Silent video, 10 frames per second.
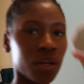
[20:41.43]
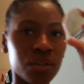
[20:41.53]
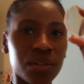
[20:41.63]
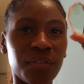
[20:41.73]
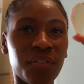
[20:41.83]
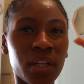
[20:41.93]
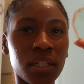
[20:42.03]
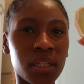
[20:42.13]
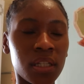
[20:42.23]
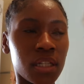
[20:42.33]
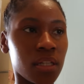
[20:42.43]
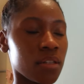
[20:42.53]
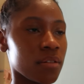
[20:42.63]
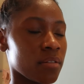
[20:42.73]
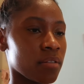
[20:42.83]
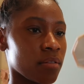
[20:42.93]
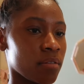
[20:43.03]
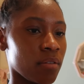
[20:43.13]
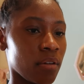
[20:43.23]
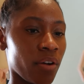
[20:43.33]
gonna use the
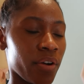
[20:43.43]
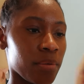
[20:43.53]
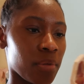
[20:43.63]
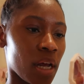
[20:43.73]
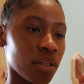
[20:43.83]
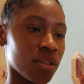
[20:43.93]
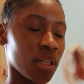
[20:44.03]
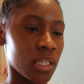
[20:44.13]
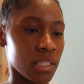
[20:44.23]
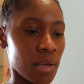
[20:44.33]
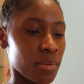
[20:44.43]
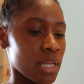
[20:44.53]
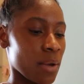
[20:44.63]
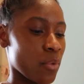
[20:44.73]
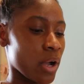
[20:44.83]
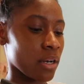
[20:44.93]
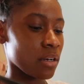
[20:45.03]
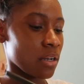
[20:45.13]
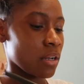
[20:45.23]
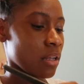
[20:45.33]
Fenty cream blush in Summertime Wine